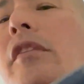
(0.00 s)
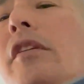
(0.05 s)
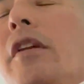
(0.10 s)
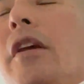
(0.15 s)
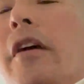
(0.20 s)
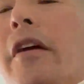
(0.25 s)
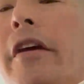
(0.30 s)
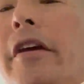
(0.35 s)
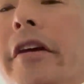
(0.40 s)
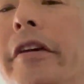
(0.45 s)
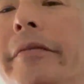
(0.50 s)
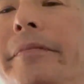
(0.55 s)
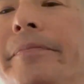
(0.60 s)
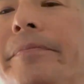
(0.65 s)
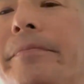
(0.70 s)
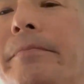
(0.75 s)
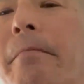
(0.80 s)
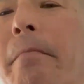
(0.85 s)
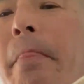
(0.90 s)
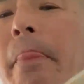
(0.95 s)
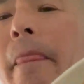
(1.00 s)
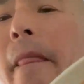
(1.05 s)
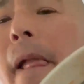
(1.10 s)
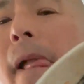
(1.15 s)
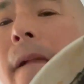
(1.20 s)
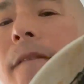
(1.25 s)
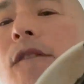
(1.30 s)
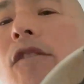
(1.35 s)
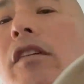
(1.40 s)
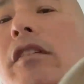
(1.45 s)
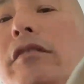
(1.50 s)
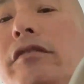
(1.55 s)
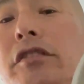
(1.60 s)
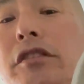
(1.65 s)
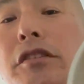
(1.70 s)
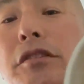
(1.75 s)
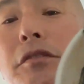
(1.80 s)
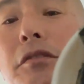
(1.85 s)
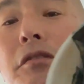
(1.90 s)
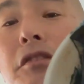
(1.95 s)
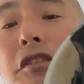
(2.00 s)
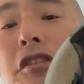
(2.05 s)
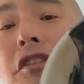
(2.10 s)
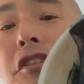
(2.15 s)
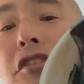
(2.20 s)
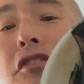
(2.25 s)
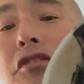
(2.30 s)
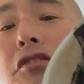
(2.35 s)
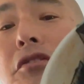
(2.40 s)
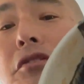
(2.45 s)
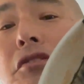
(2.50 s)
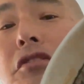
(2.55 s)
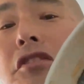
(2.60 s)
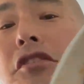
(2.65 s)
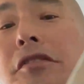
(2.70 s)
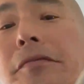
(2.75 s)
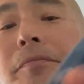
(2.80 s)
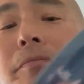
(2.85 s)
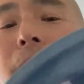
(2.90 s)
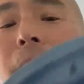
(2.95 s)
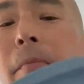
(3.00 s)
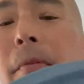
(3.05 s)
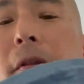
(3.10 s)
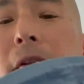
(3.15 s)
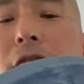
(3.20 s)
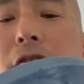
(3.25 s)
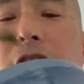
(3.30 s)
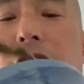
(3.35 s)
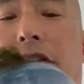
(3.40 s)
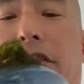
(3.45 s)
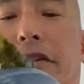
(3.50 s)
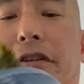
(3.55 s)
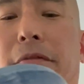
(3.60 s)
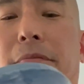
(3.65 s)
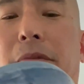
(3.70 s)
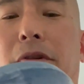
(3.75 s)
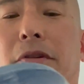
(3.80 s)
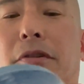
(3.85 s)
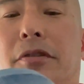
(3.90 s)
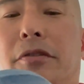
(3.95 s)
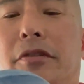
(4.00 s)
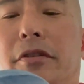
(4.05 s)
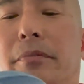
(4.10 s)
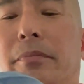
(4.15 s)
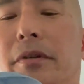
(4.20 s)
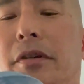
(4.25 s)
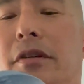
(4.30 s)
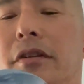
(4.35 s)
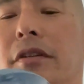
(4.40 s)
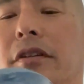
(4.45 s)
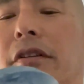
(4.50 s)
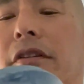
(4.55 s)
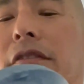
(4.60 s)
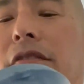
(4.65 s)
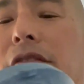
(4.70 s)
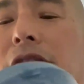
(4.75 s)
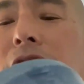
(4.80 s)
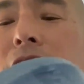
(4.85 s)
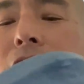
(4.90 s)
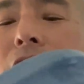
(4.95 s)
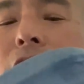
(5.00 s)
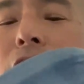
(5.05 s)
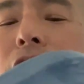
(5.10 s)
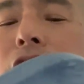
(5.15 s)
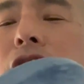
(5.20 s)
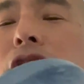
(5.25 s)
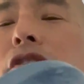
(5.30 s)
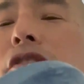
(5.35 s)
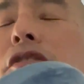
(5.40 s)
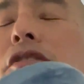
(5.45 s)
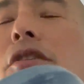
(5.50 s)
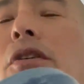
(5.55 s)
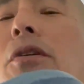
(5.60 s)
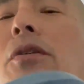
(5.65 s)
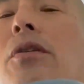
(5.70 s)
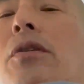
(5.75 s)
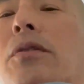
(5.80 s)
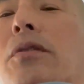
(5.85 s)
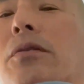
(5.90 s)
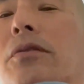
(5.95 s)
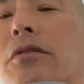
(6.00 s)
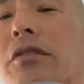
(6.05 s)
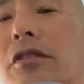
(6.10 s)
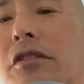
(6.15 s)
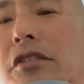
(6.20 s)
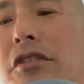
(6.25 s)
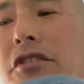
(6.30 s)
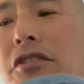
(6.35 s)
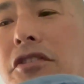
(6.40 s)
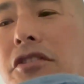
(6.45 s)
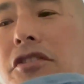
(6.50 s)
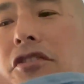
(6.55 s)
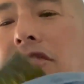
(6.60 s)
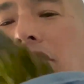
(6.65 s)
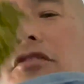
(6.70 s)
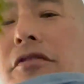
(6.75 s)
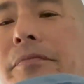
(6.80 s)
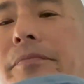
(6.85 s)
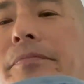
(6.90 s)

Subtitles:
Again, don't eat tuna. It's high in mercury, but it is so delicious.